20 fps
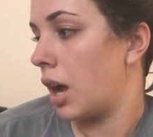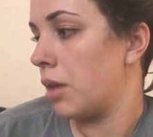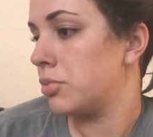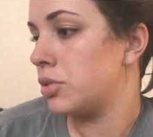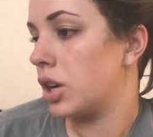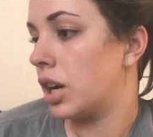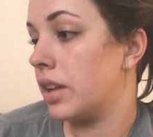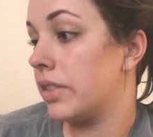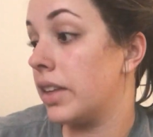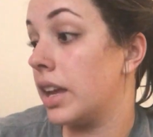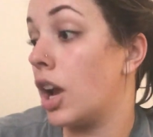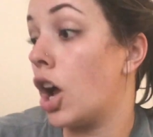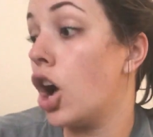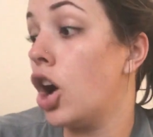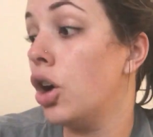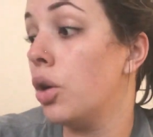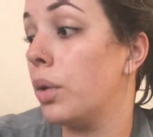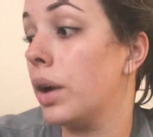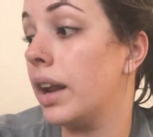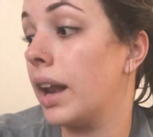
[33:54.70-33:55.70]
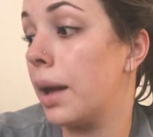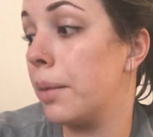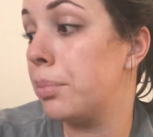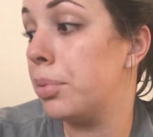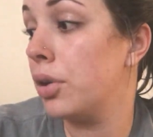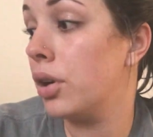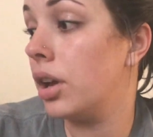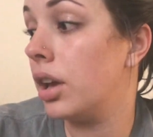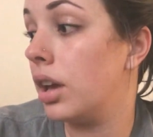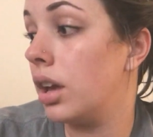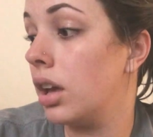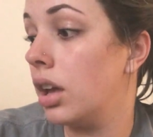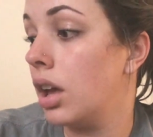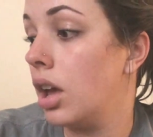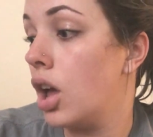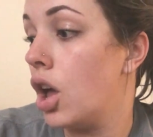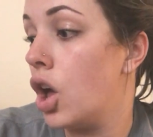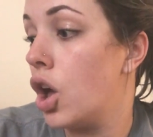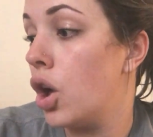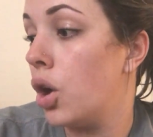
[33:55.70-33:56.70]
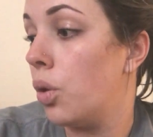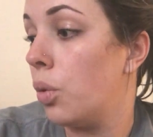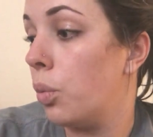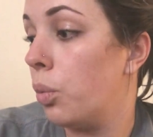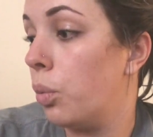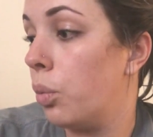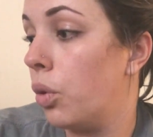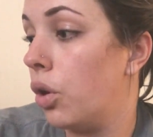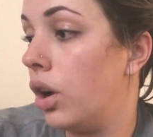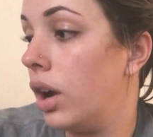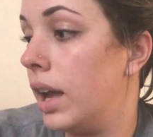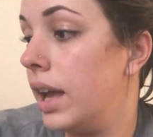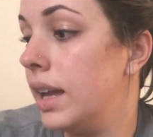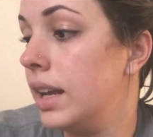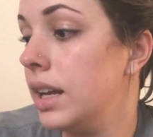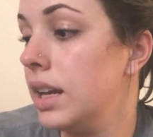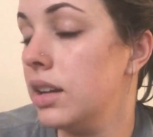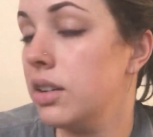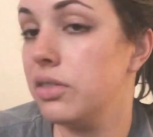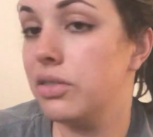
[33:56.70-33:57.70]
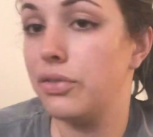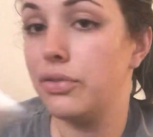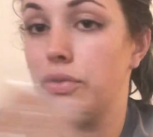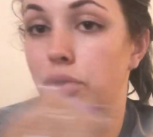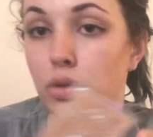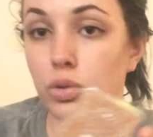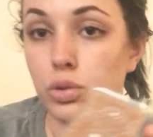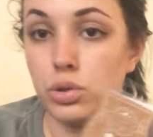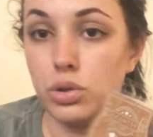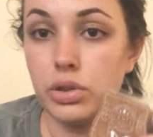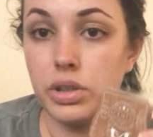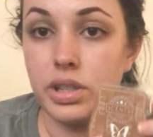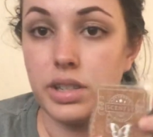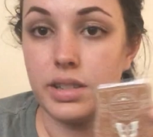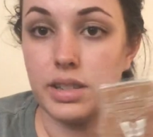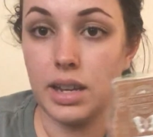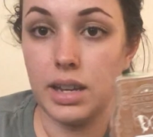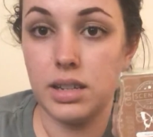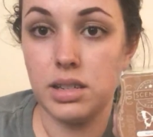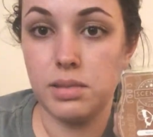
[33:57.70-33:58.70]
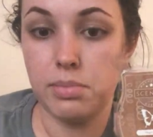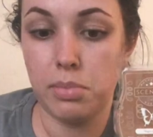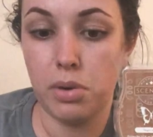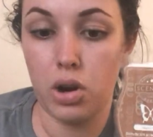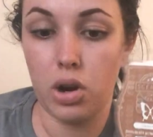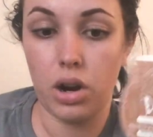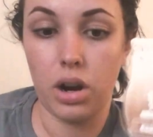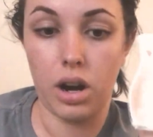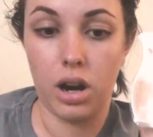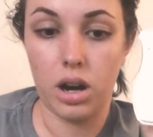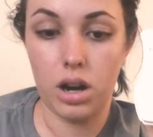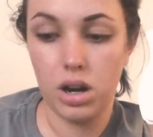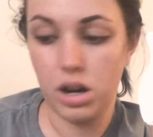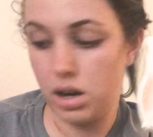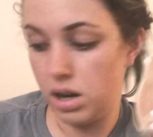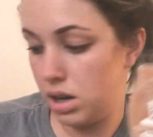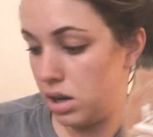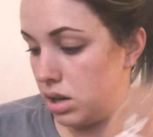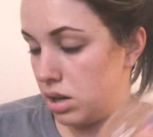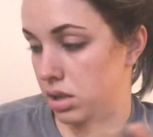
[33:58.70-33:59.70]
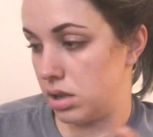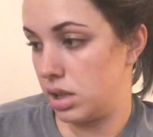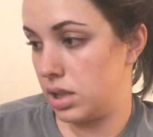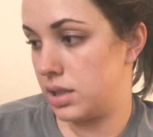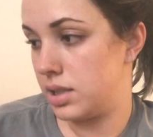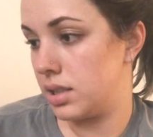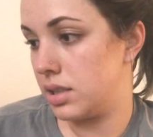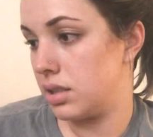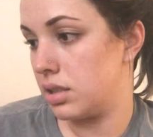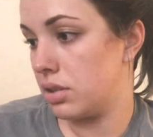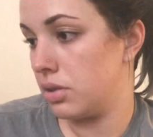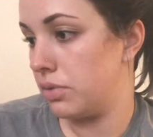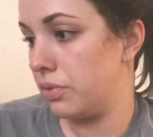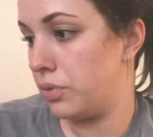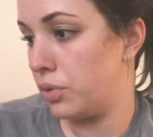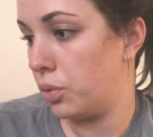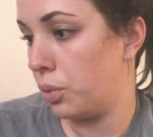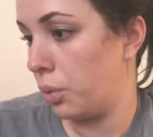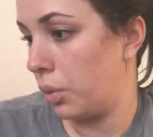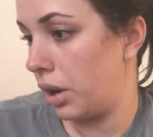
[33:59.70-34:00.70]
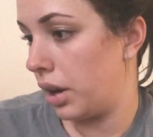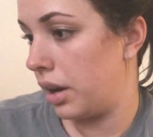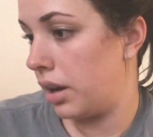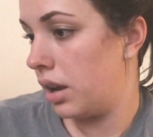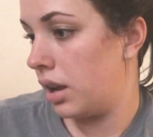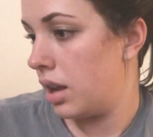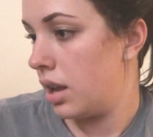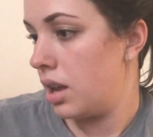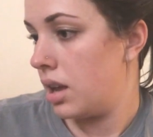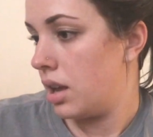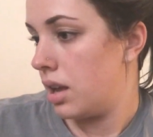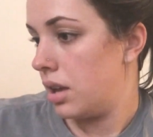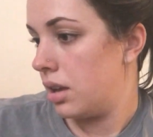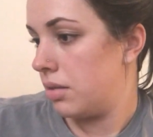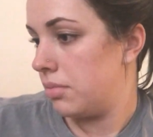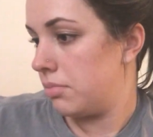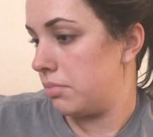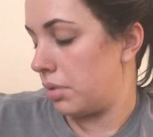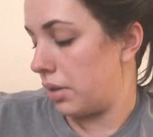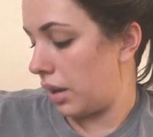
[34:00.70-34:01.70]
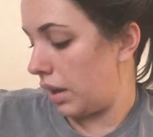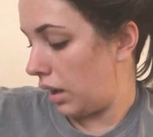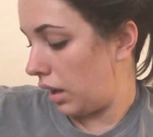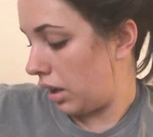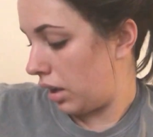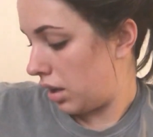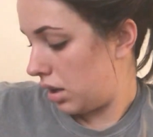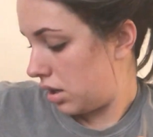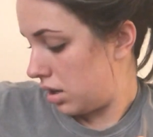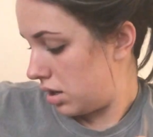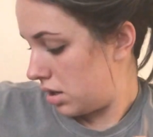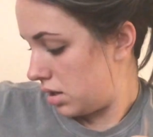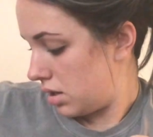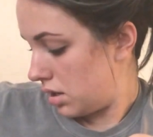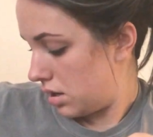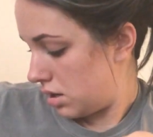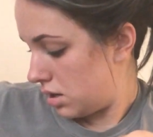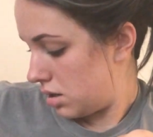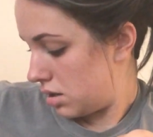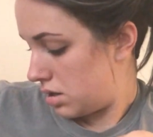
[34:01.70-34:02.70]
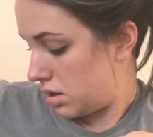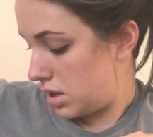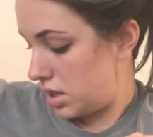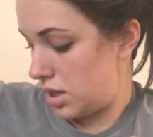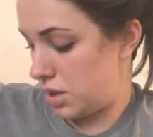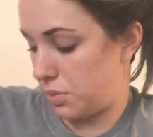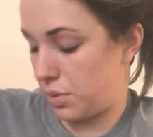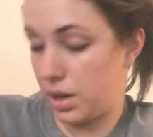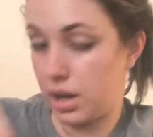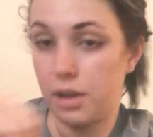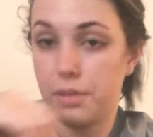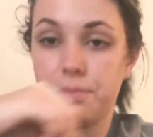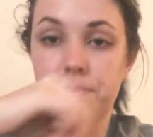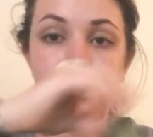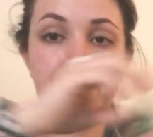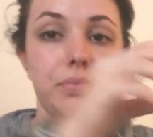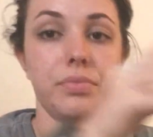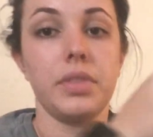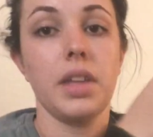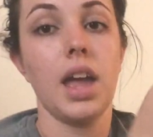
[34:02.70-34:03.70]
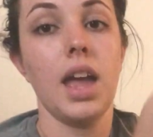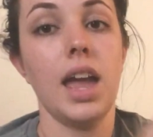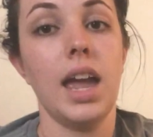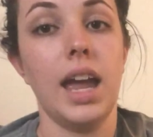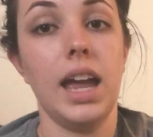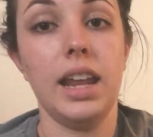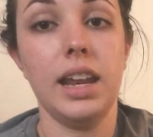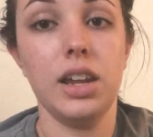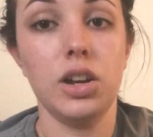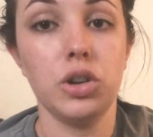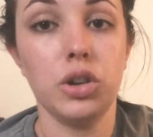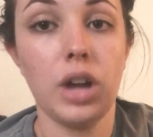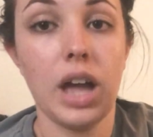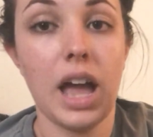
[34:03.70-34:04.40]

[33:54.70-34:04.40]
trying to think. Oh, and I put 1 full scent bar. This isn't a full one, but here we go. And it'll